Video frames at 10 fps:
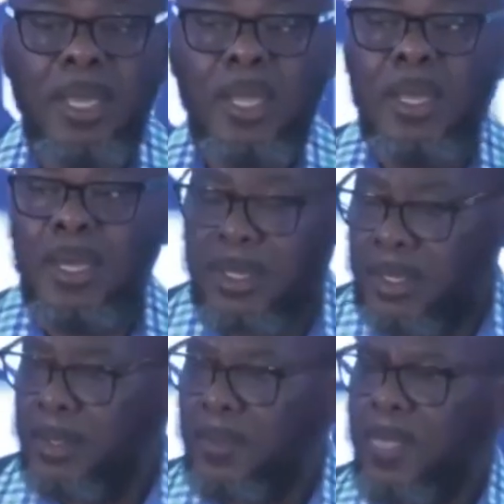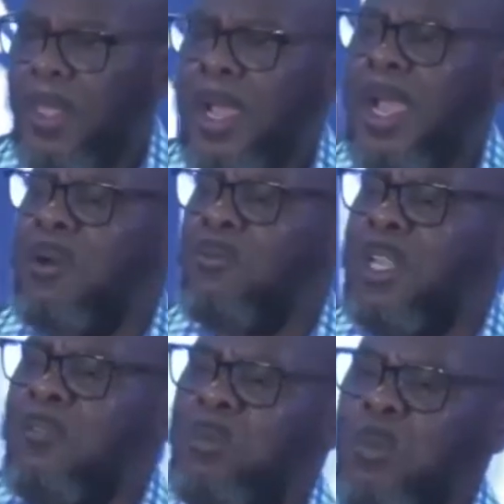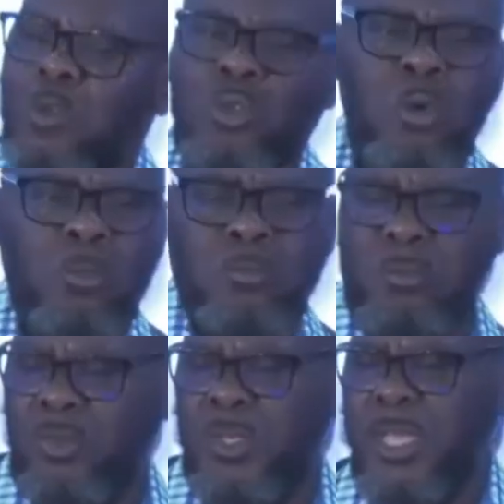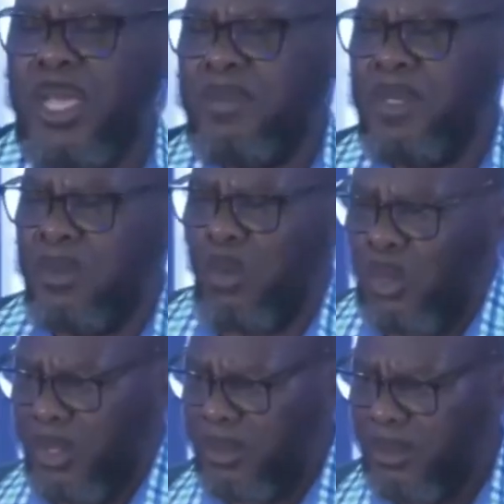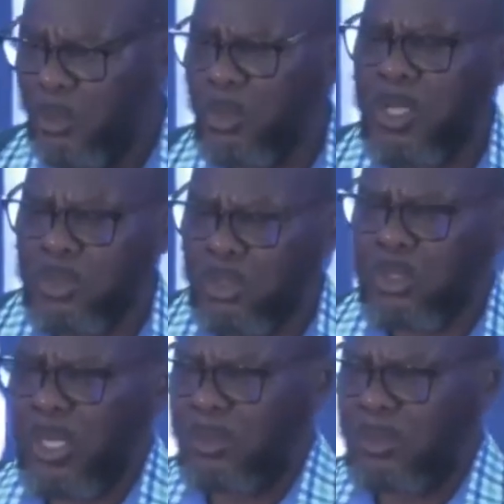Look, I have left people's home 3 a.m. in the morning to go and sort out